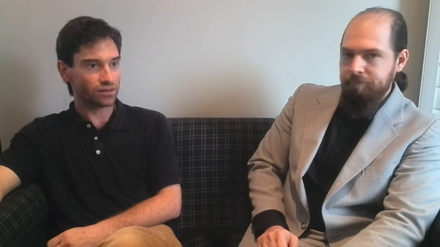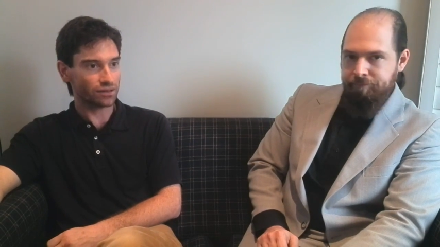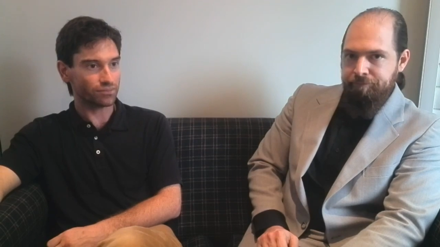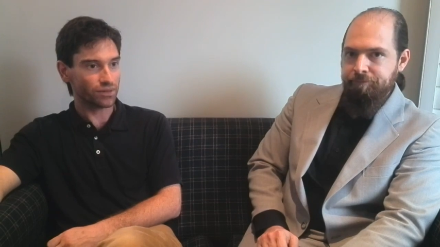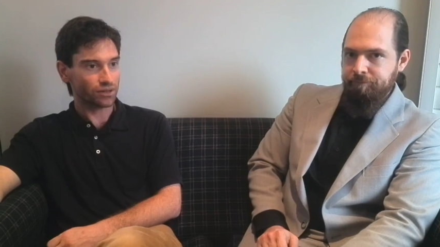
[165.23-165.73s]

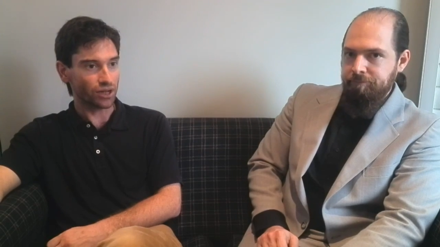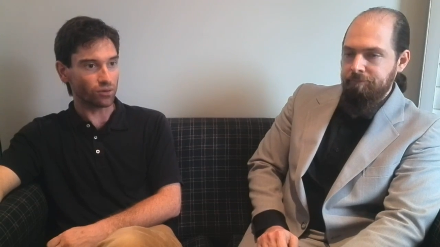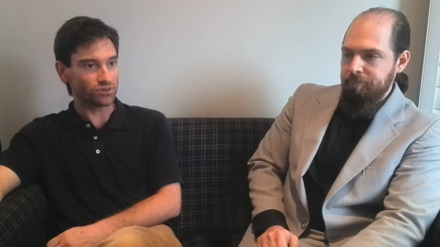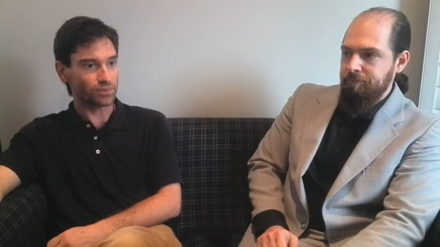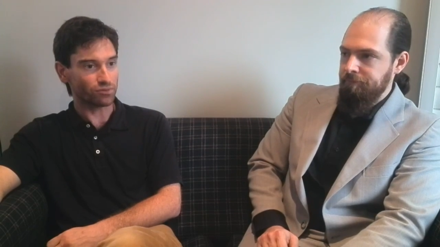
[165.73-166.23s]
Speaker 1: Um, no
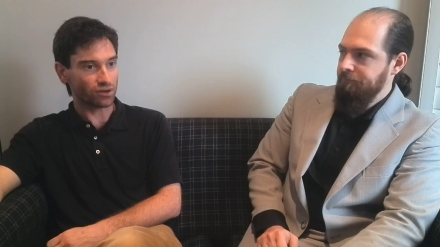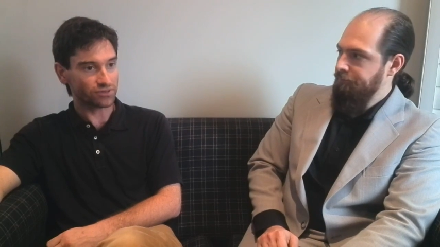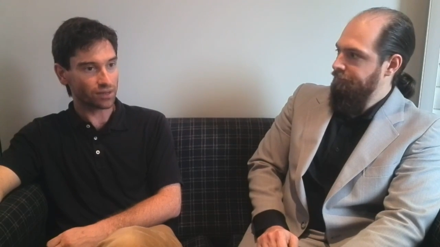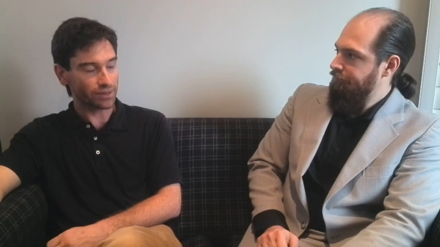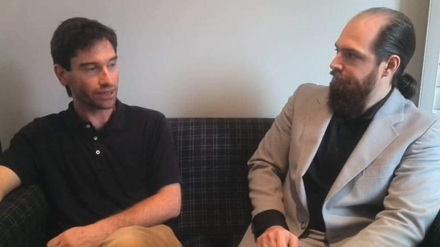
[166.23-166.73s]
one's been roughed
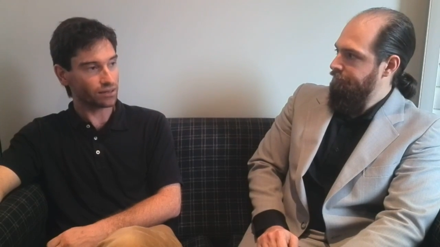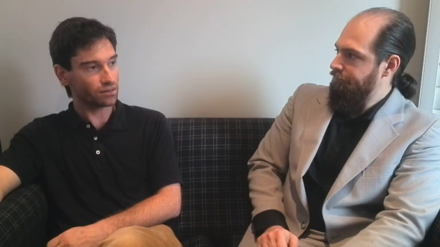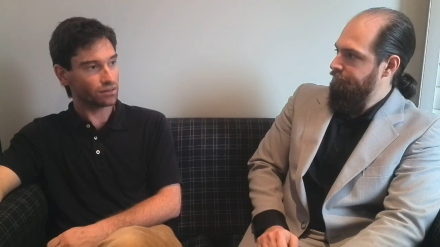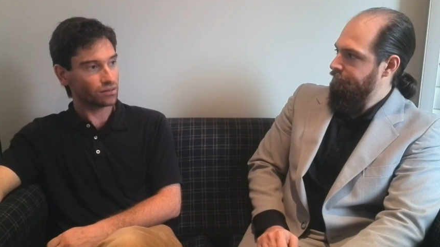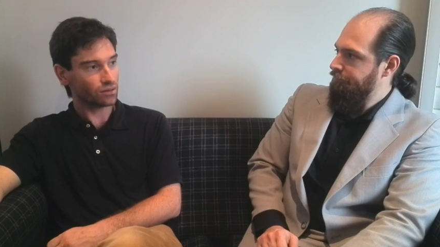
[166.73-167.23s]
up yet,
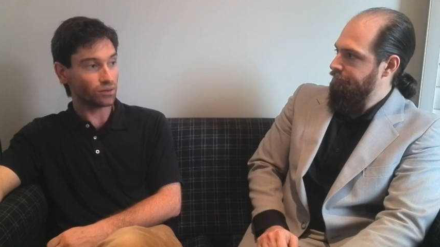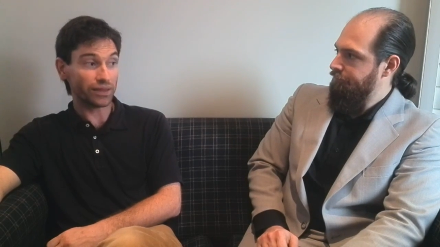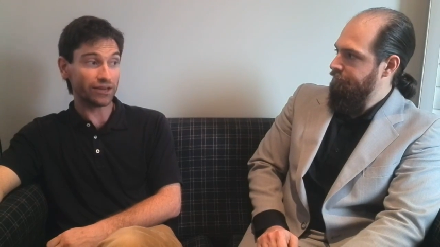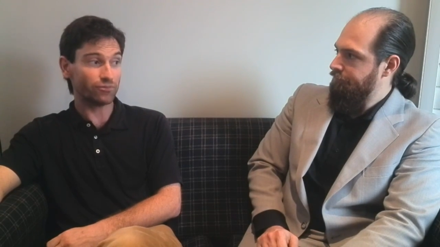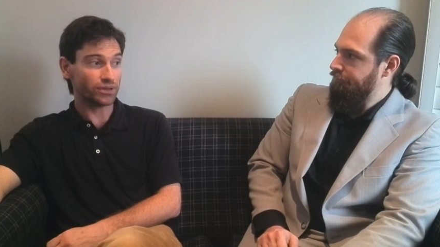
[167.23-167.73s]
although there
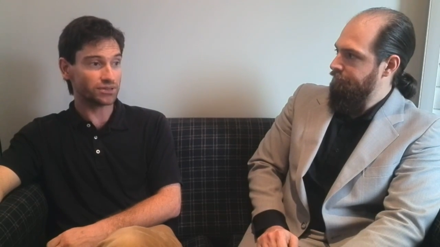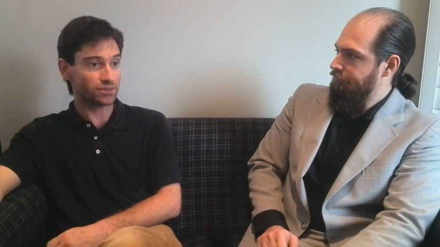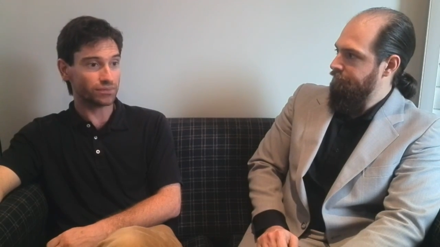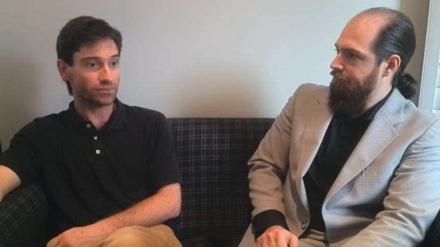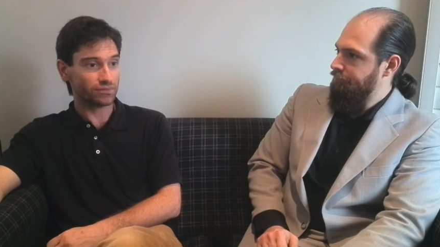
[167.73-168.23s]
have been some
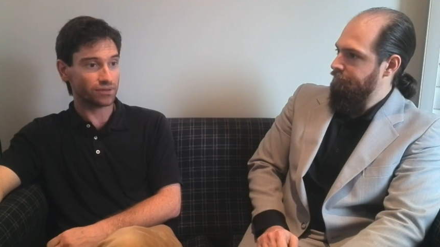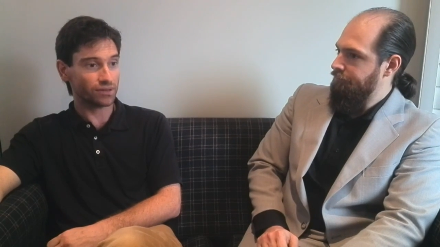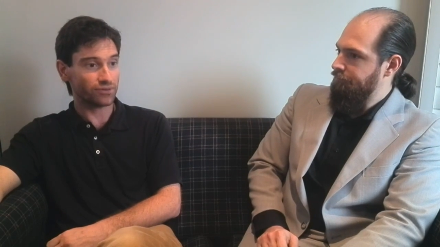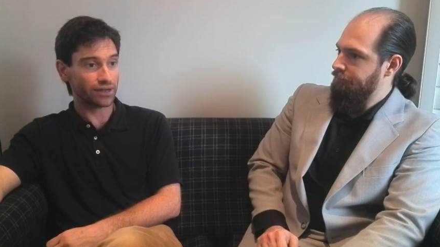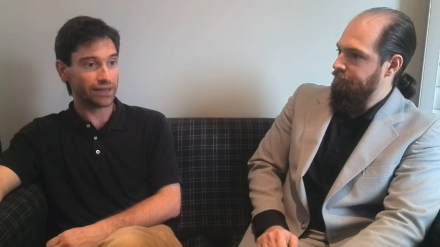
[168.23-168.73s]
um,
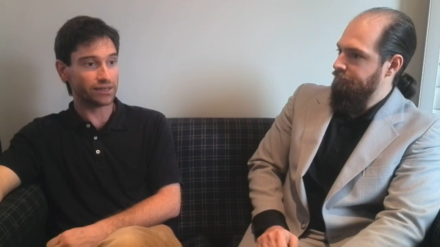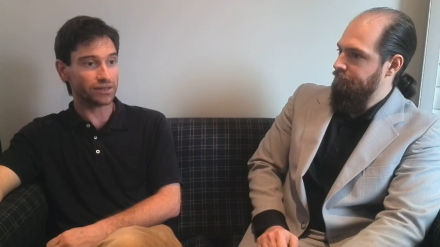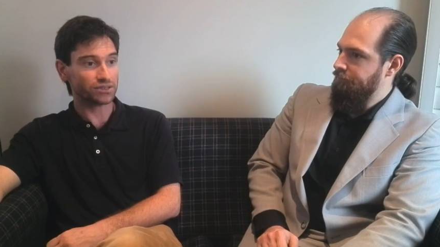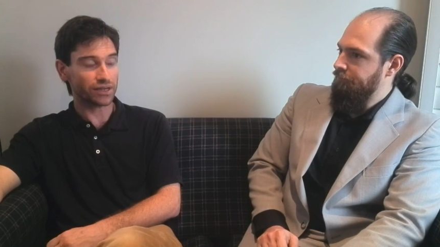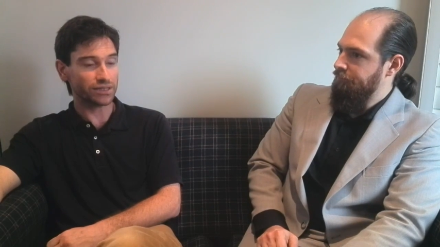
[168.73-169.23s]
fairly heated
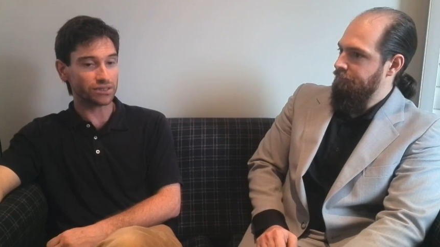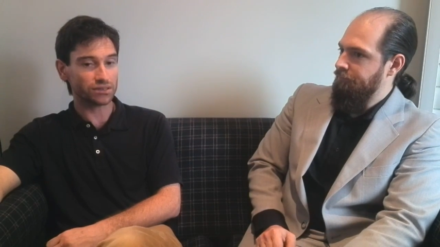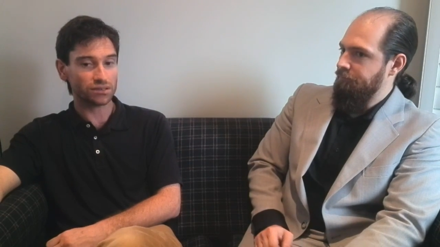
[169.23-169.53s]
exchanges.